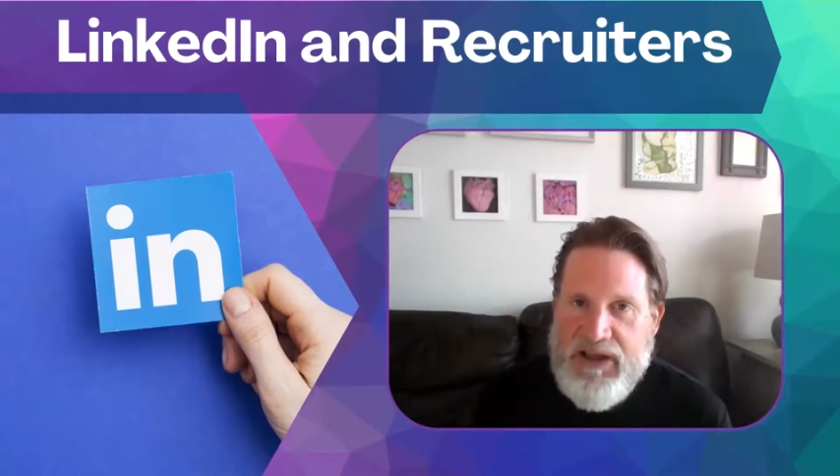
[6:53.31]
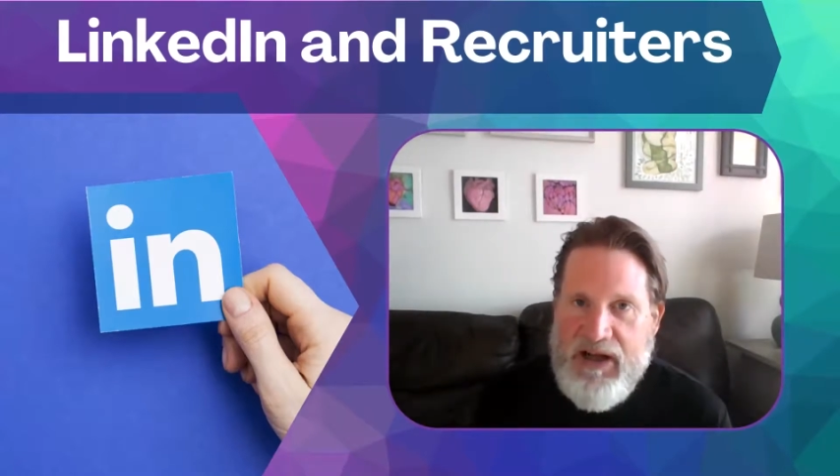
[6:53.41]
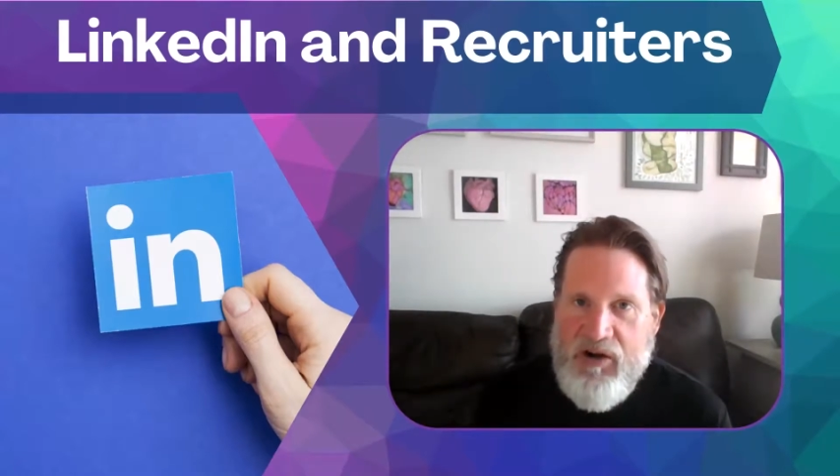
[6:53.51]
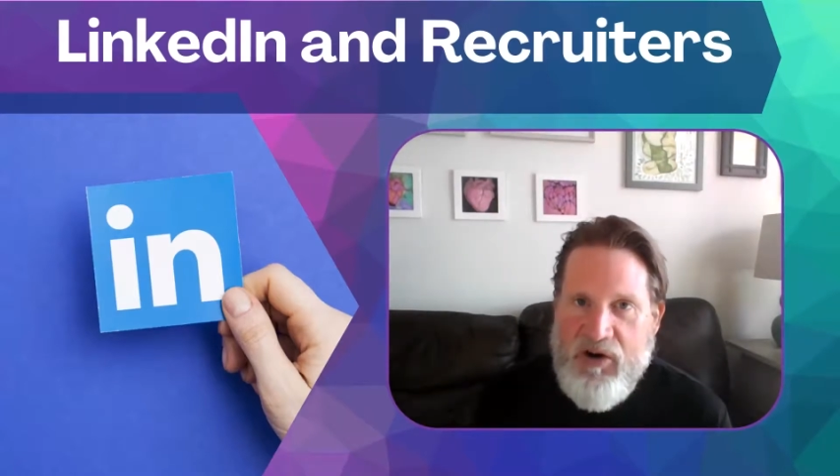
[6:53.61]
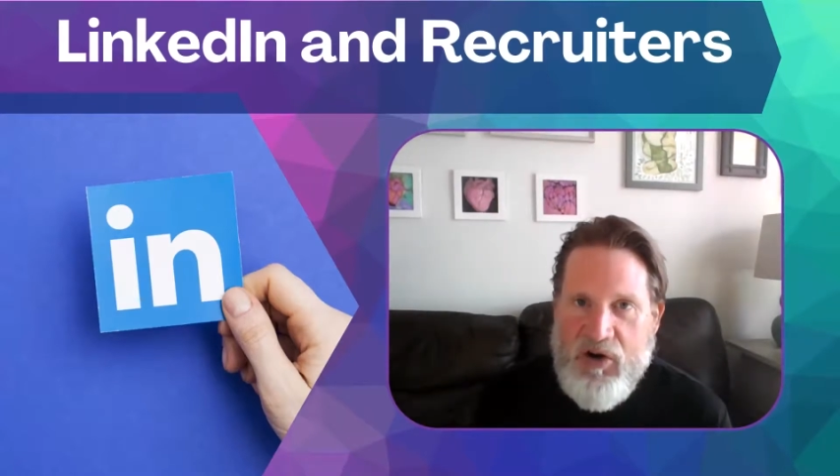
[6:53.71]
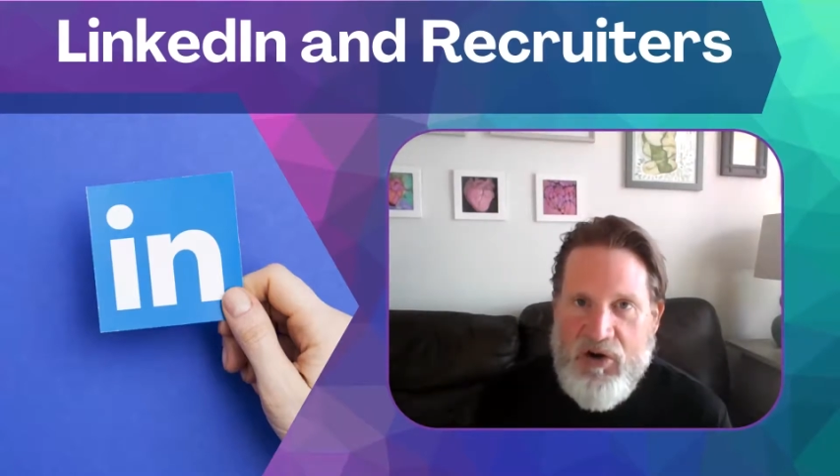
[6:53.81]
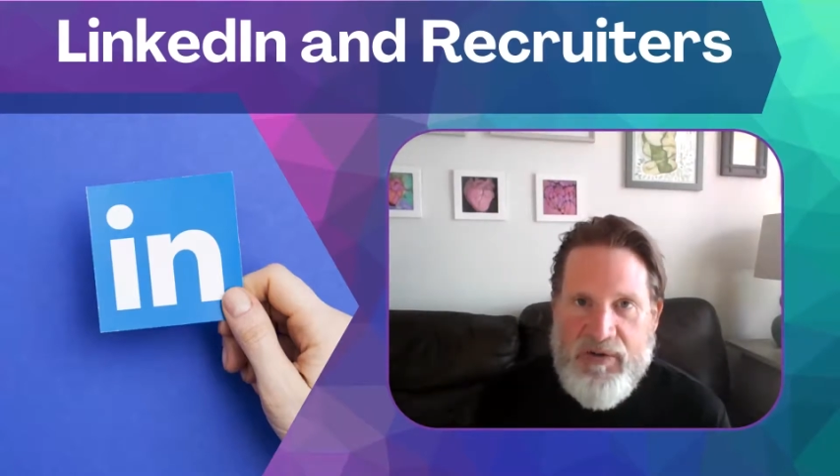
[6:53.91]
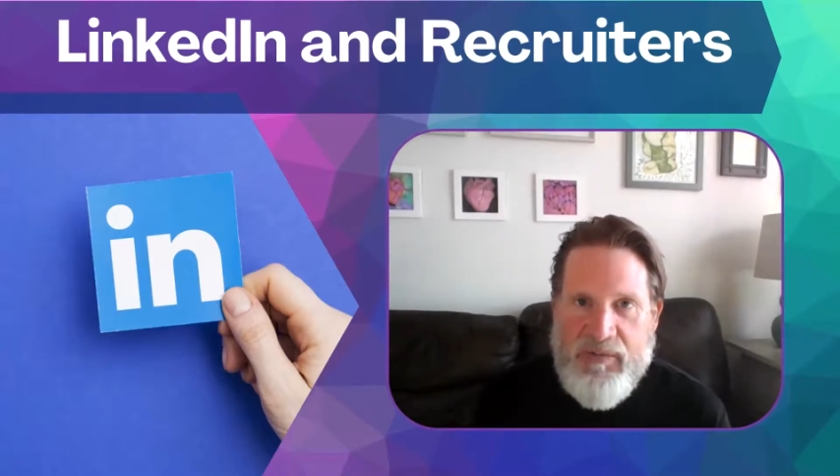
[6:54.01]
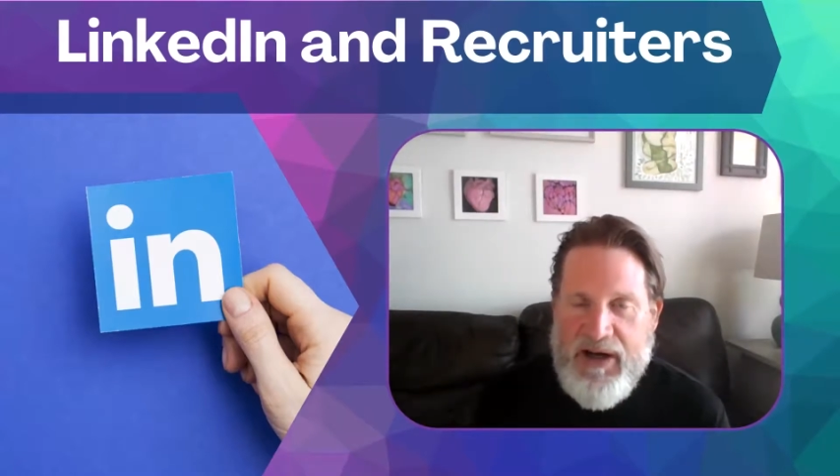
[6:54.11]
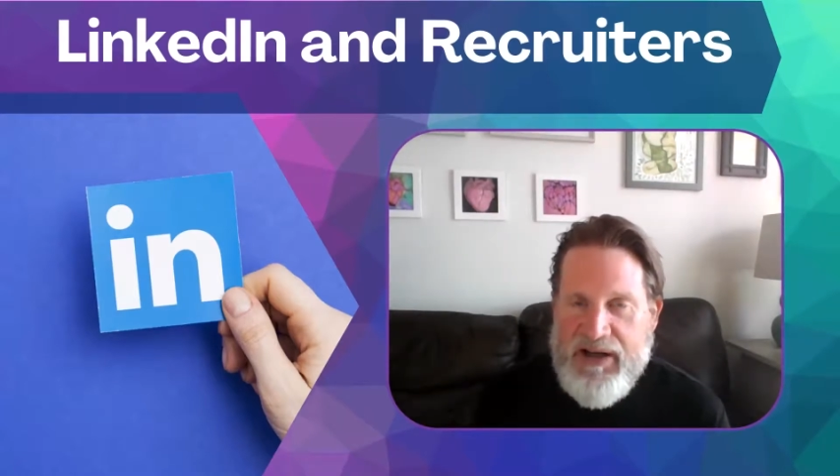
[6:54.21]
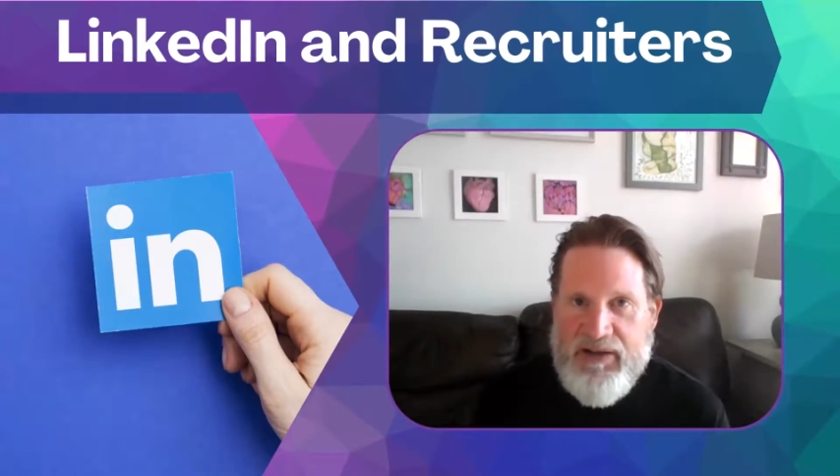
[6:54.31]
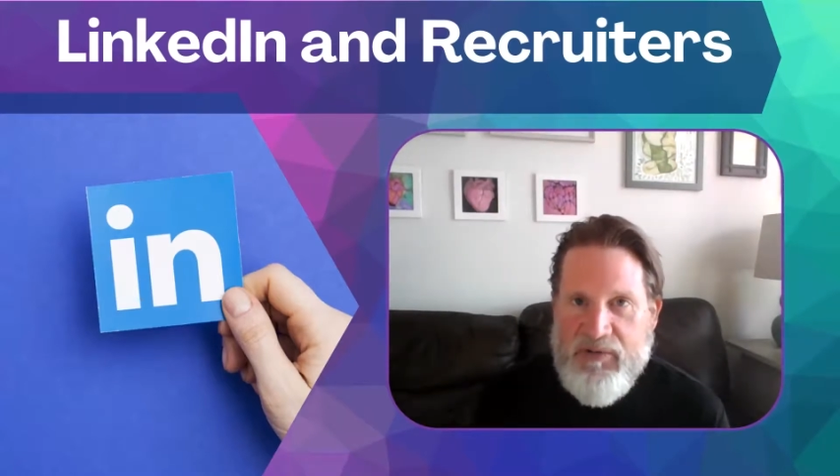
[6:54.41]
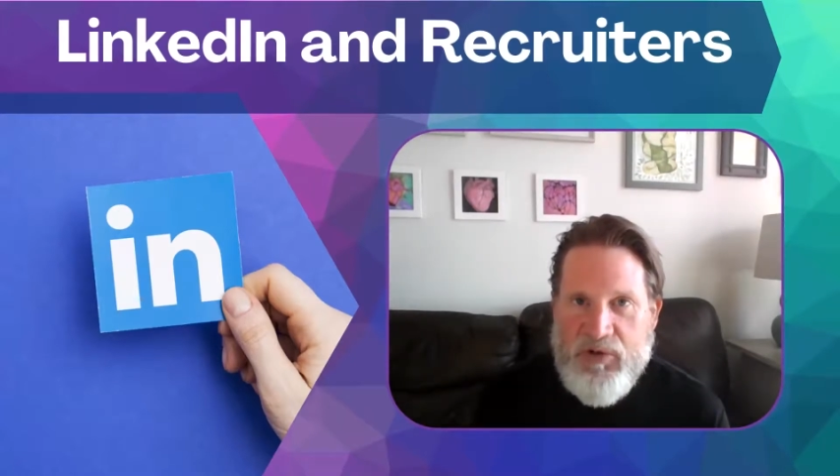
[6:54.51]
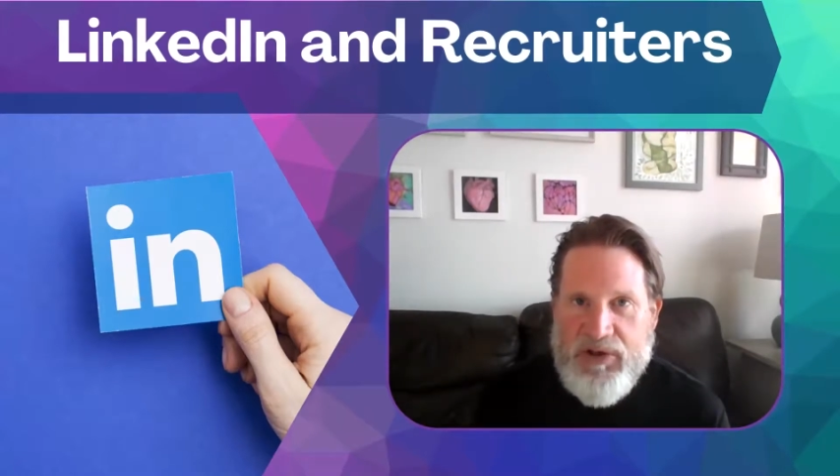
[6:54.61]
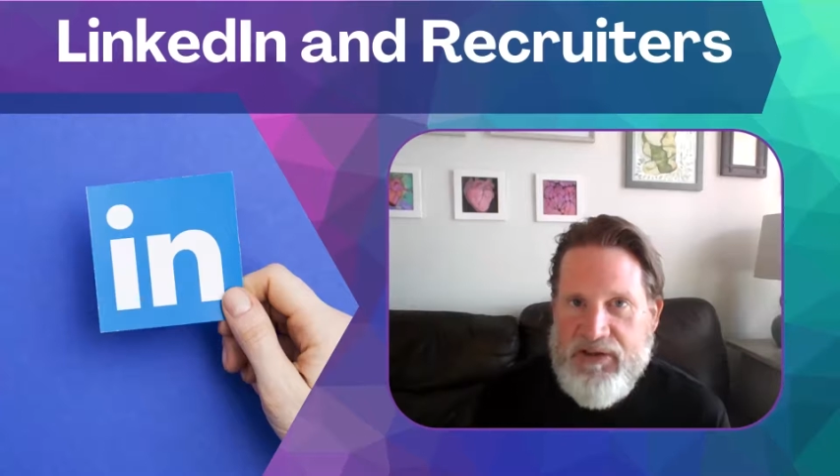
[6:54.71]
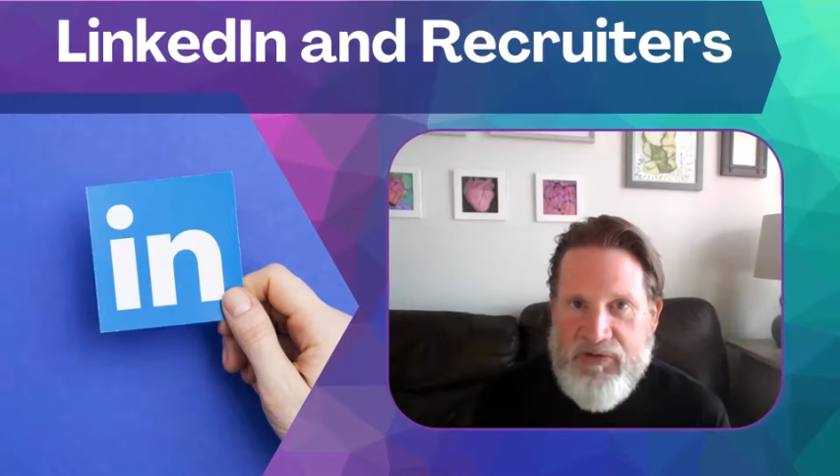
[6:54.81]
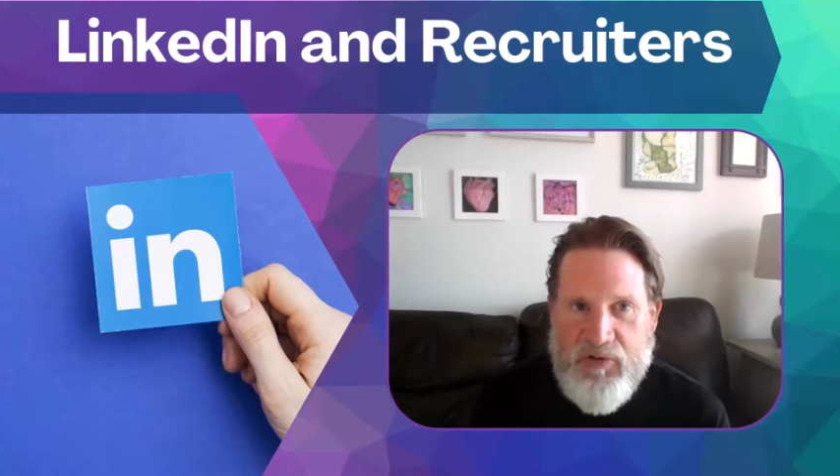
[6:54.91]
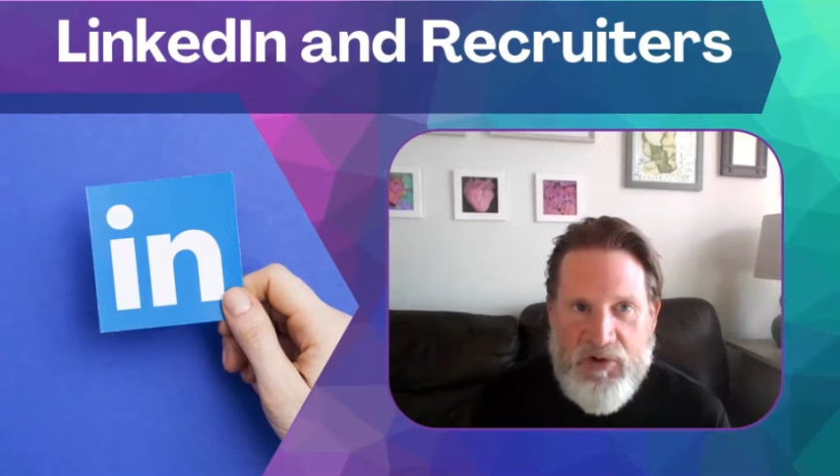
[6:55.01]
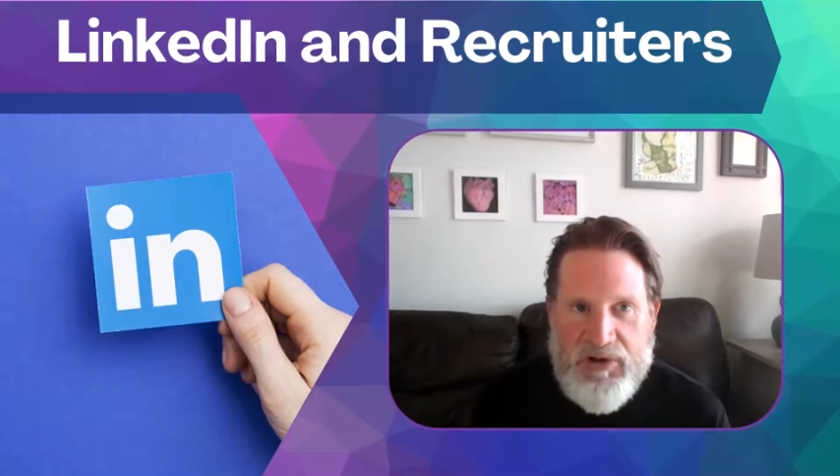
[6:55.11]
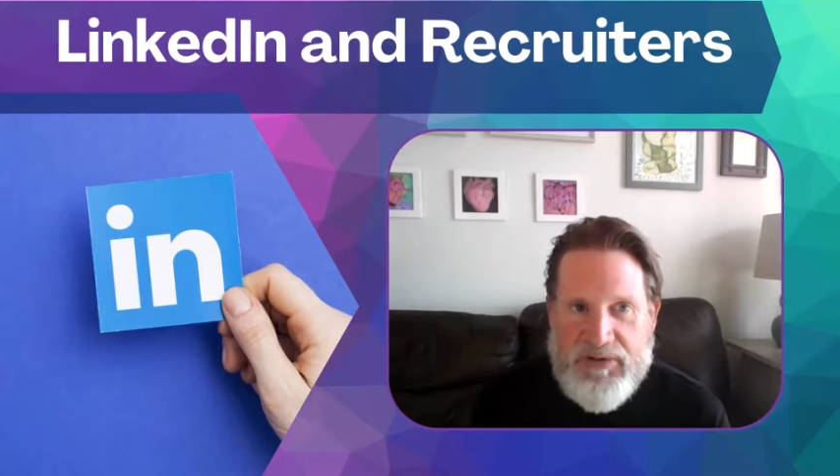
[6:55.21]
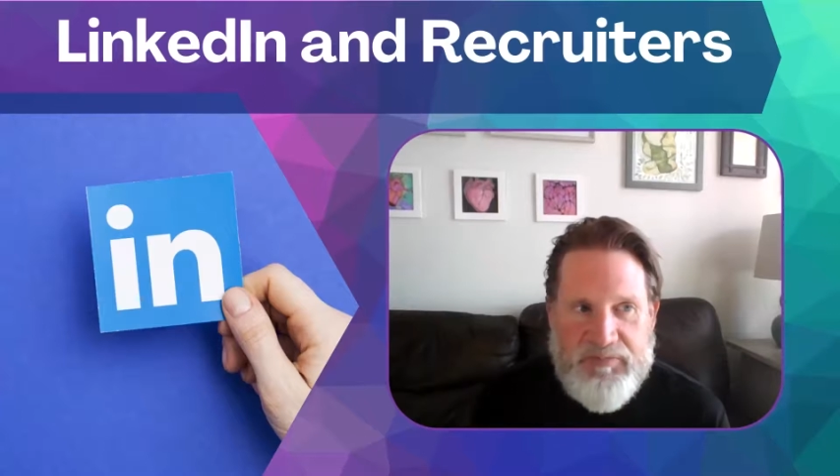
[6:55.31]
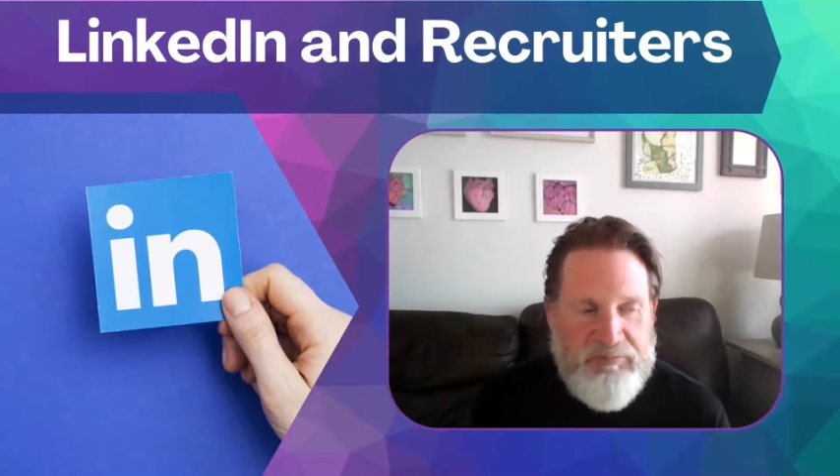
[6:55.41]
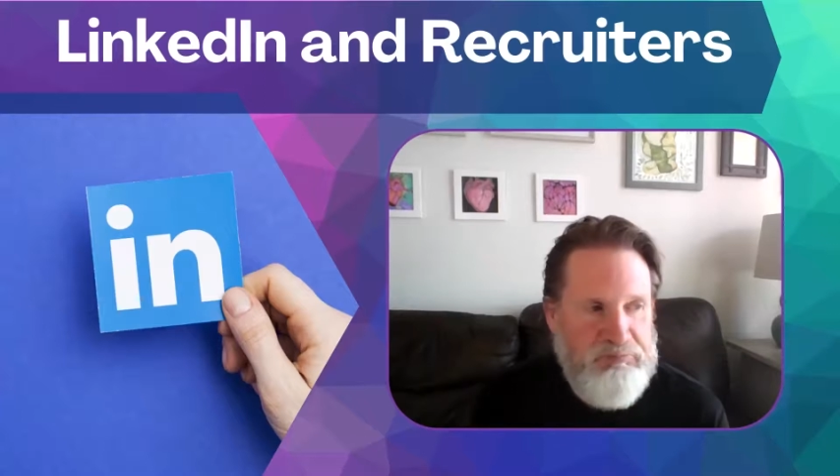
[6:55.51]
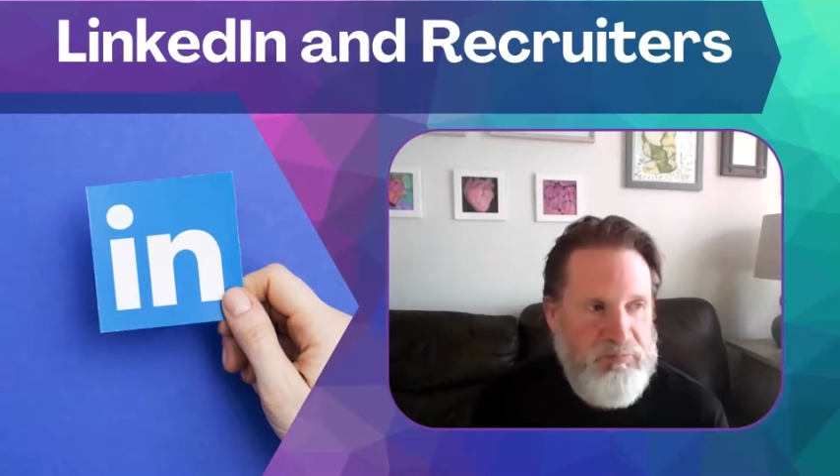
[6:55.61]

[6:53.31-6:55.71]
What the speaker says: or they might end up working for